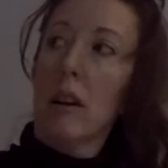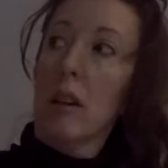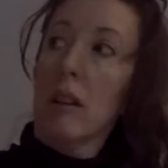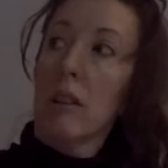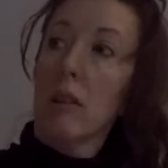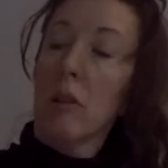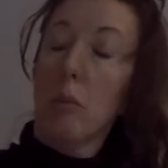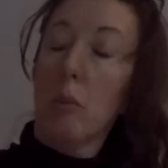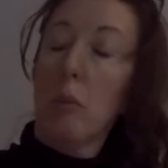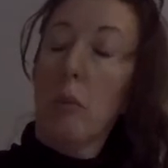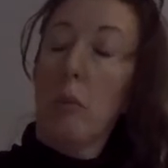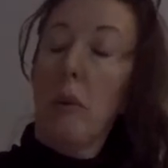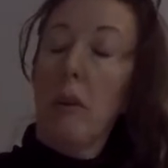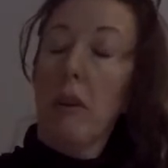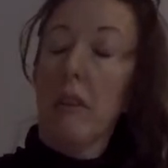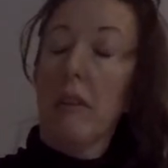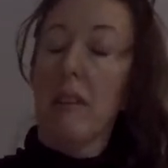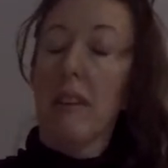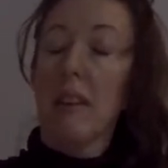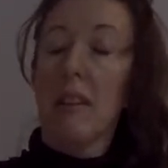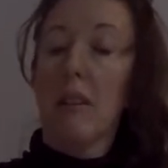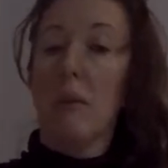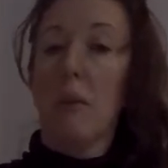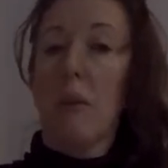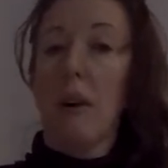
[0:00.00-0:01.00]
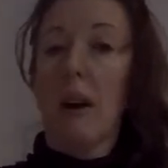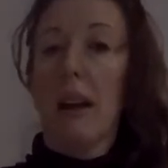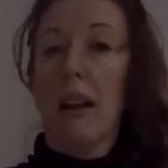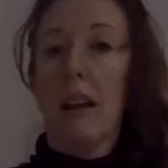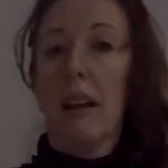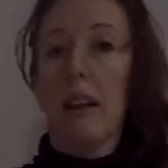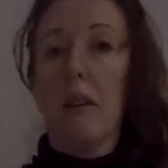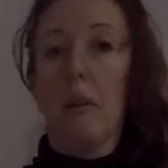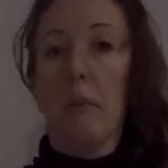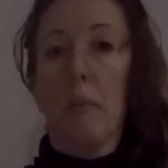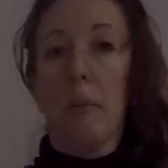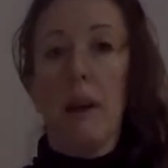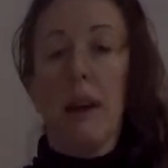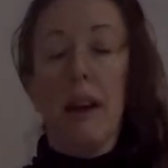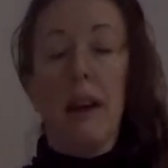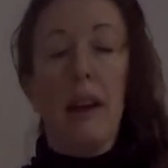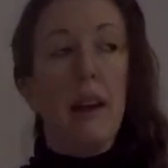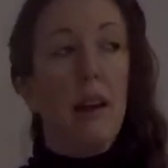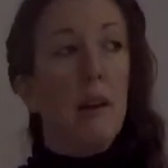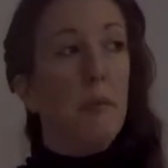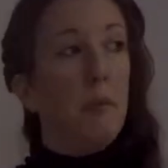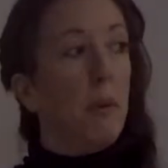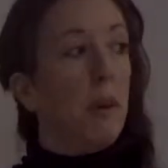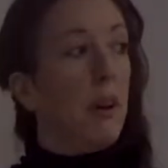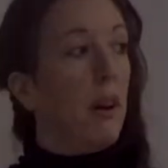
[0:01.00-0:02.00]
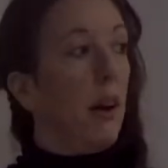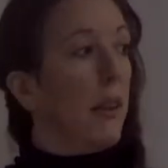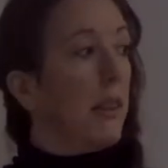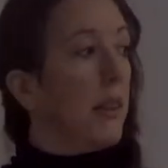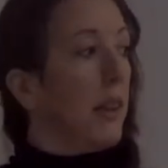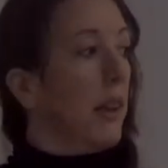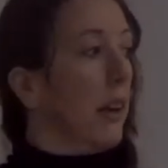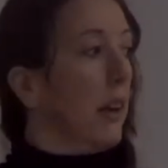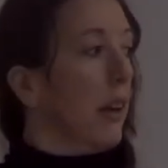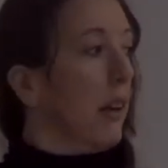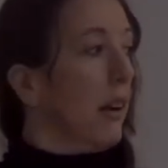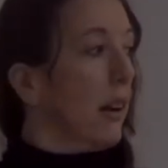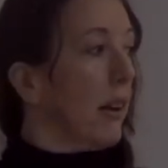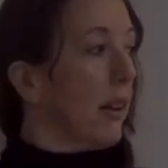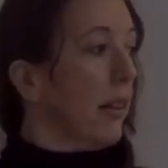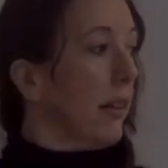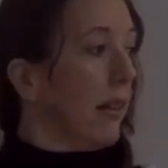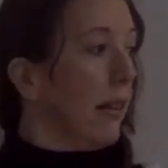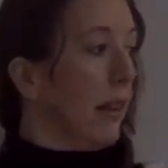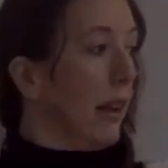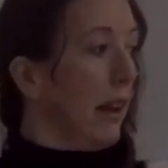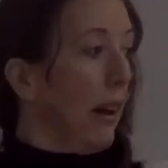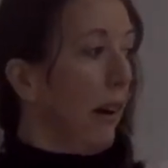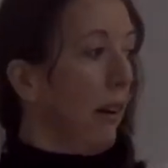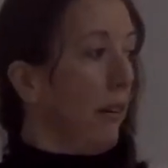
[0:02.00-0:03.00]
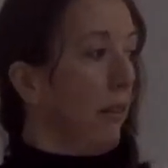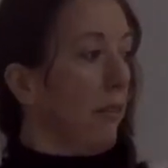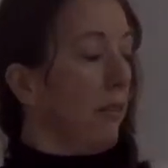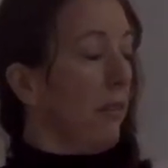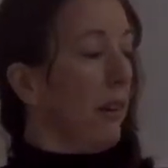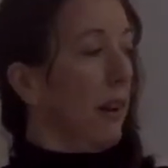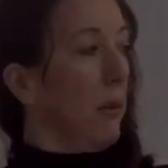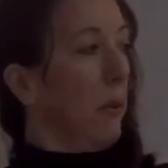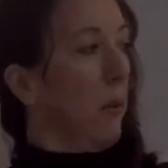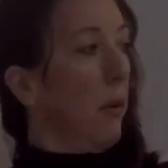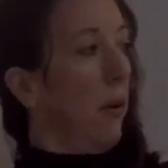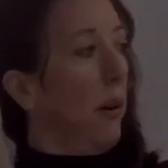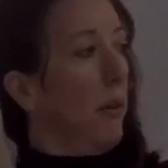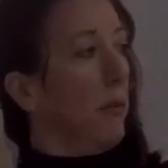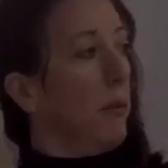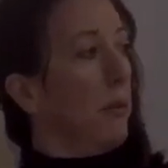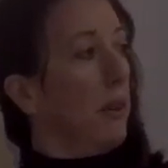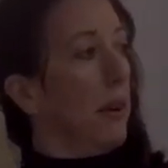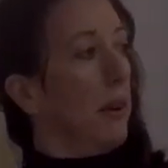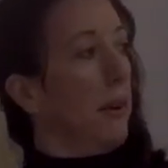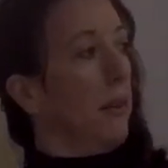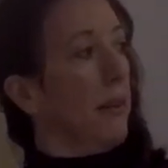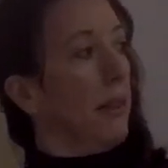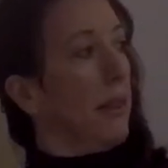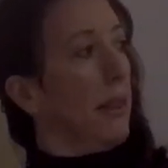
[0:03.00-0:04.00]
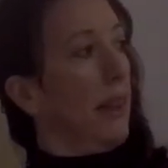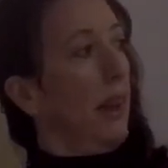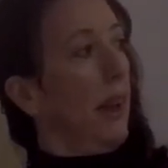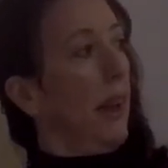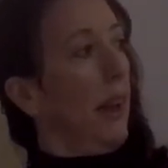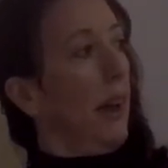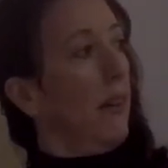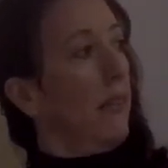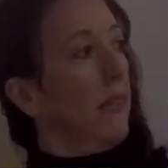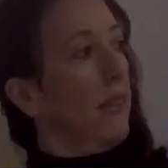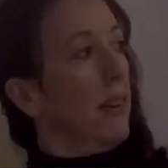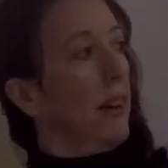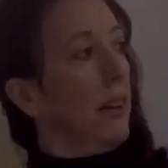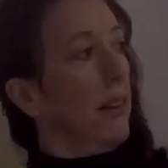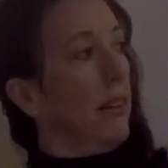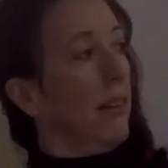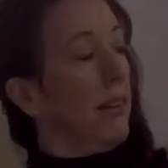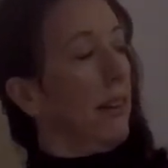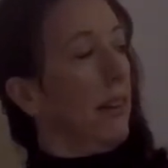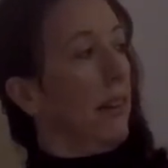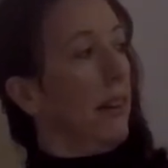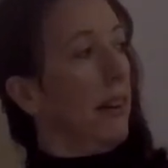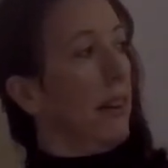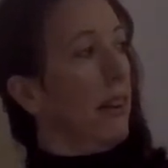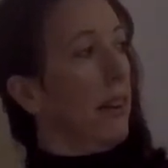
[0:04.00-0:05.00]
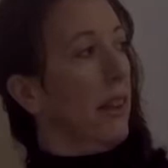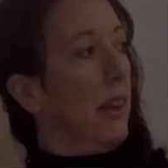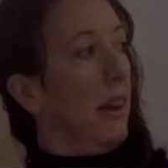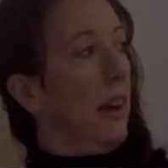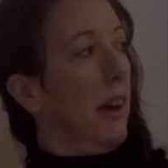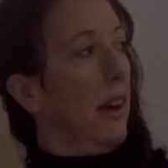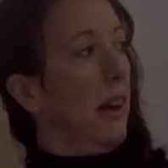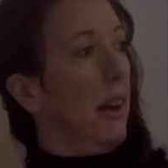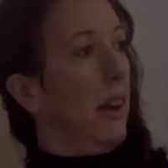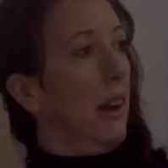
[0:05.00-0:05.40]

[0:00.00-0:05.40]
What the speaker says: The wall is in the way a little bit here, but I think you can see hopefully what I'm doing with the left hand side there.